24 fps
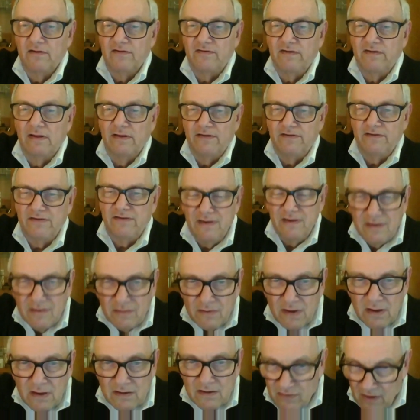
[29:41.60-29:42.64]

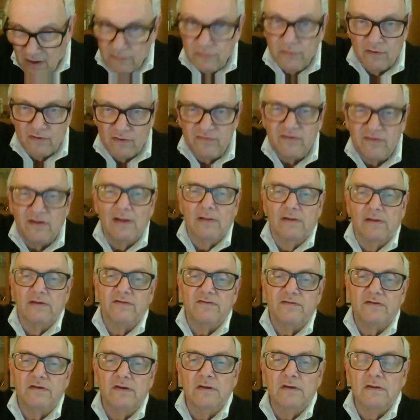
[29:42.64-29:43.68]
Celestine. It's under
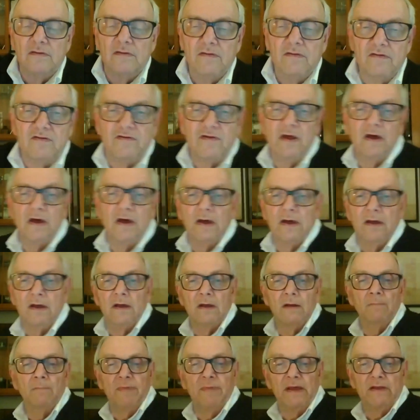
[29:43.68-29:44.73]
Celestine's
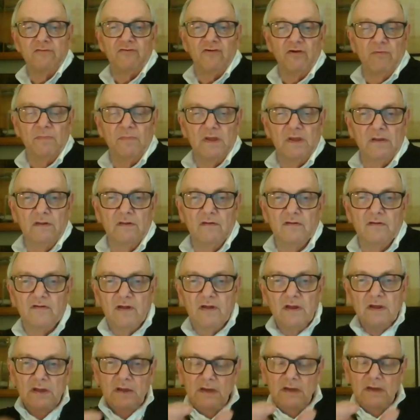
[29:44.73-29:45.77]

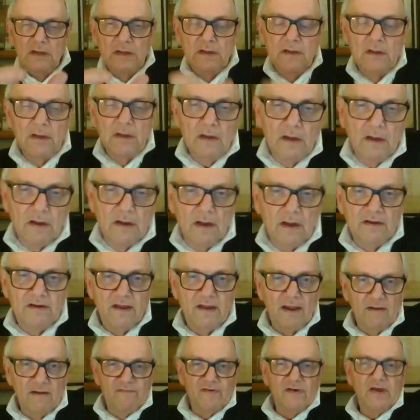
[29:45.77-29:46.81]
Benjamin's
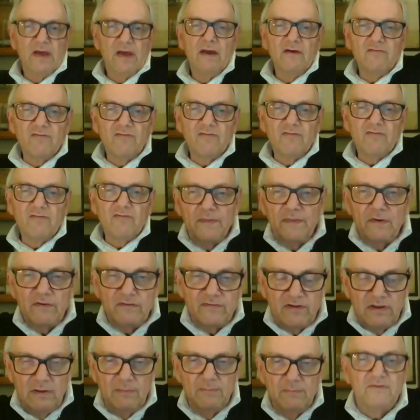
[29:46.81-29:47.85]
identification, but there
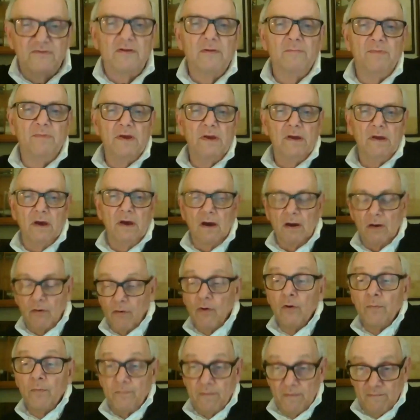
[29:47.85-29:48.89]
seems to be a
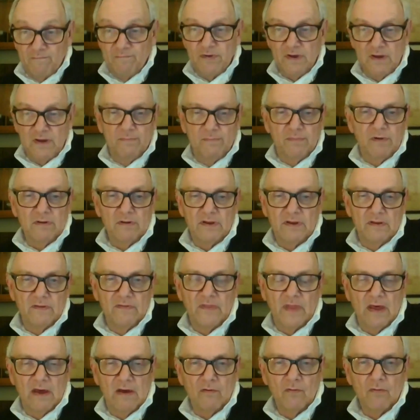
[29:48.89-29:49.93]
group of people
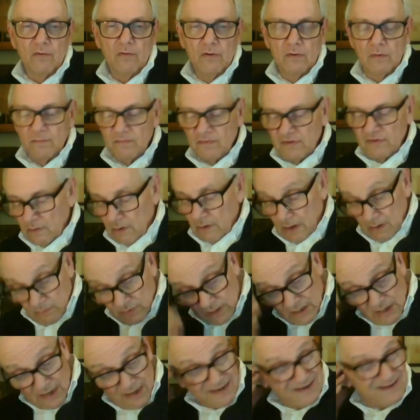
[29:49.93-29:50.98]
in that room. So I
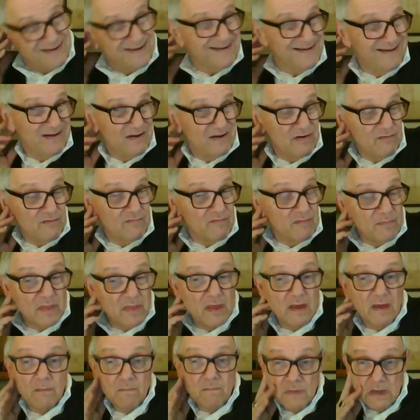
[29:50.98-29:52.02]
would like to hear from
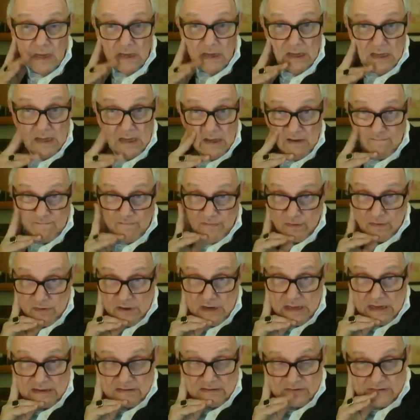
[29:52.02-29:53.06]
them if they're
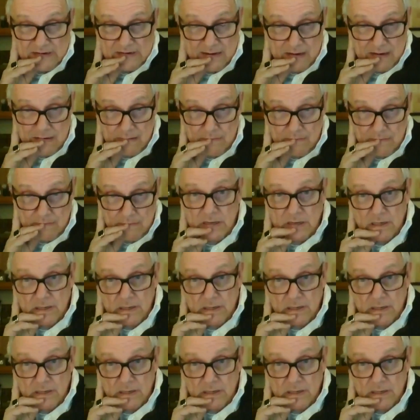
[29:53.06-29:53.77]
next up.